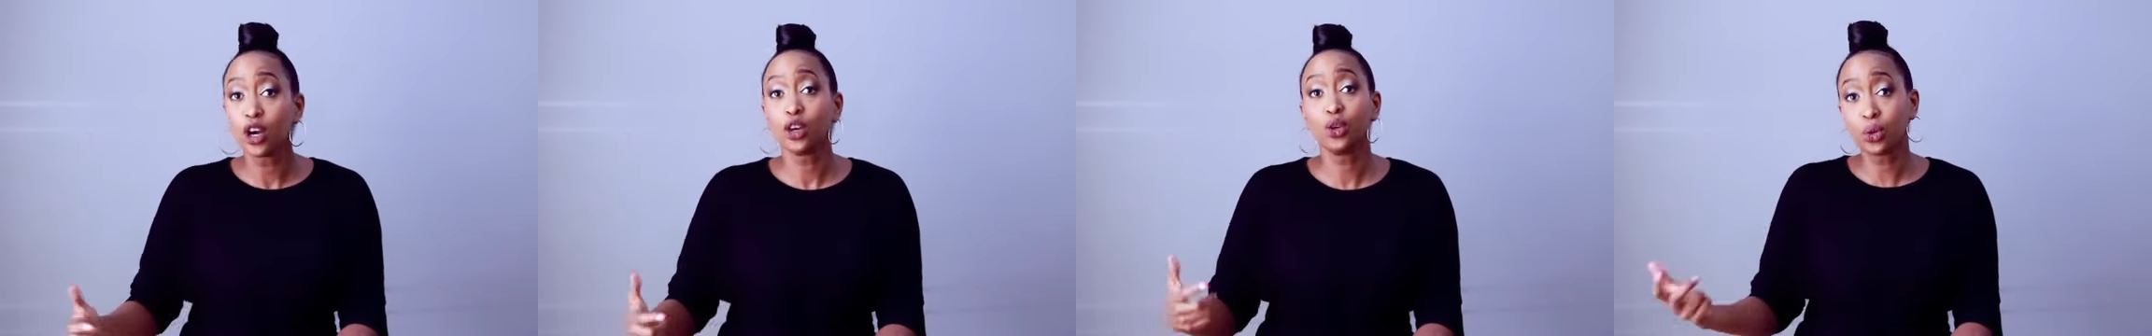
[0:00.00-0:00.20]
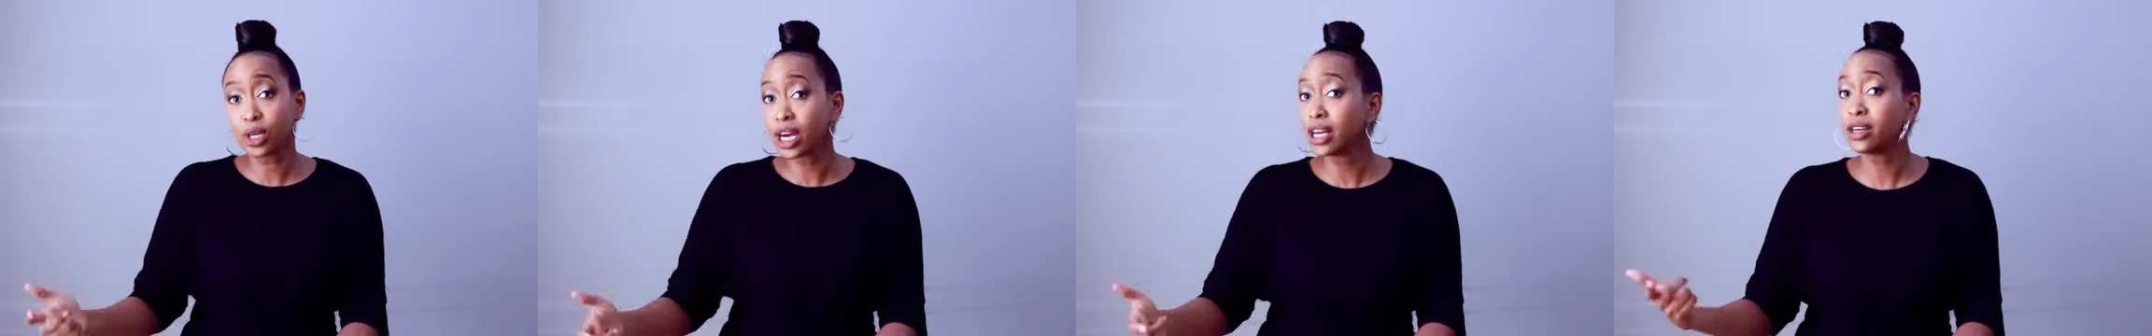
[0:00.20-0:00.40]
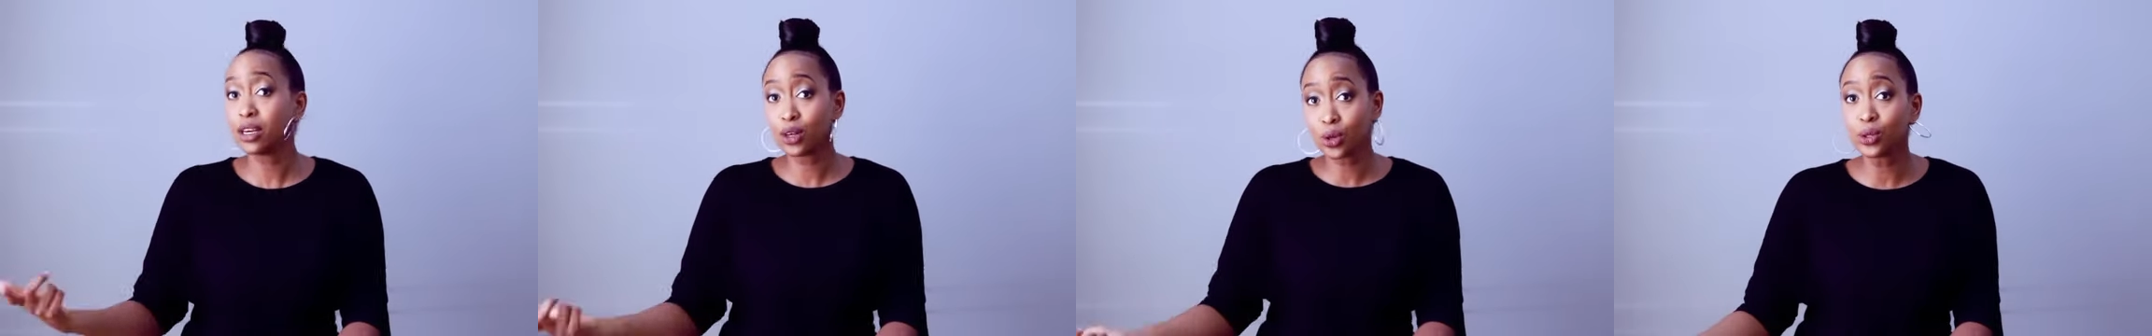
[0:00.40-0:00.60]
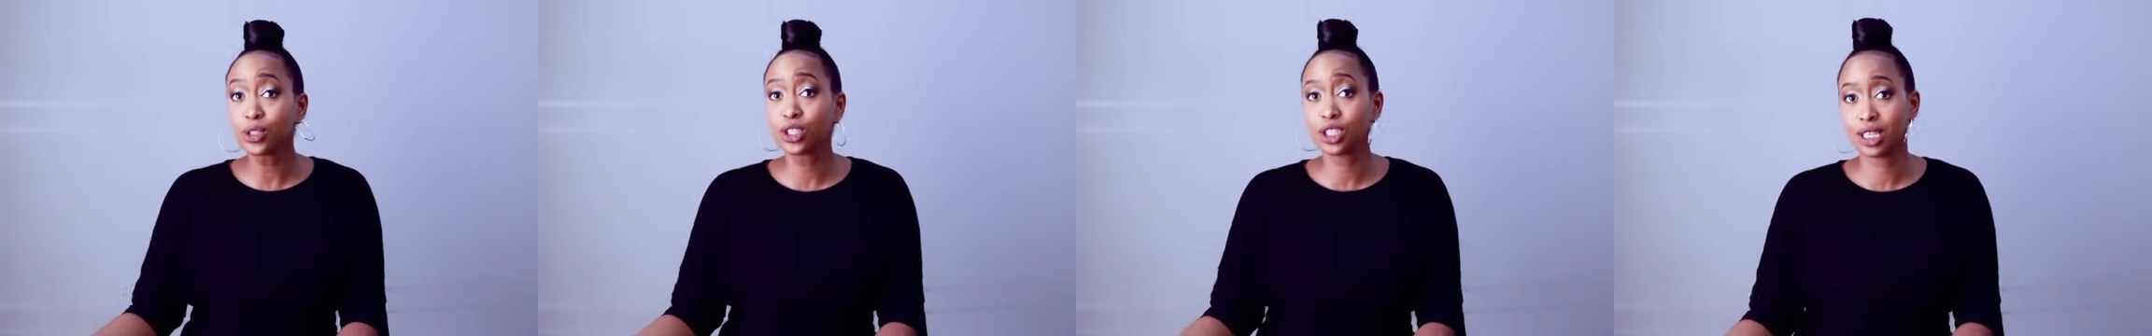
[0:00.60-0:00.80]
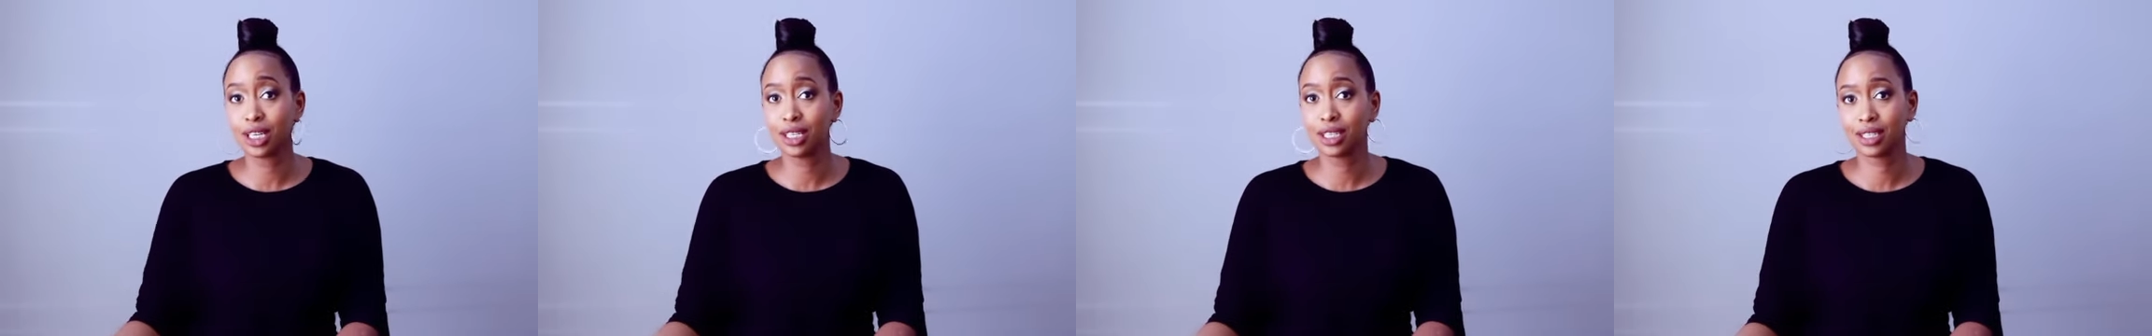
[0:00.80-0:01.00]
you can
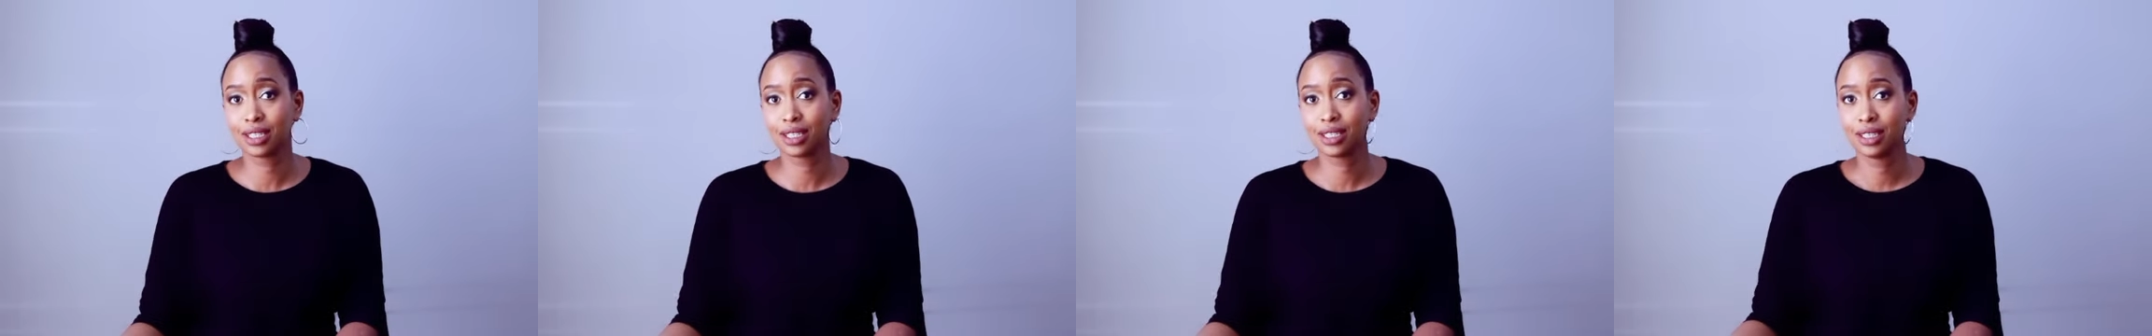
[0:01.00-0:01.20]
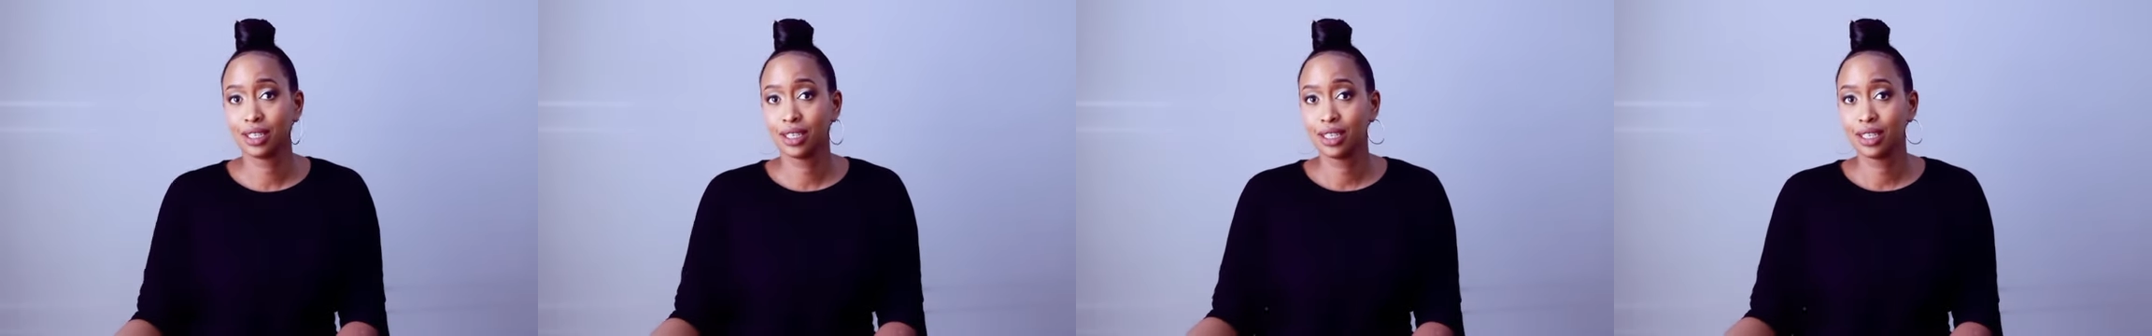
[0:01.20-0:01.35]
negotiate.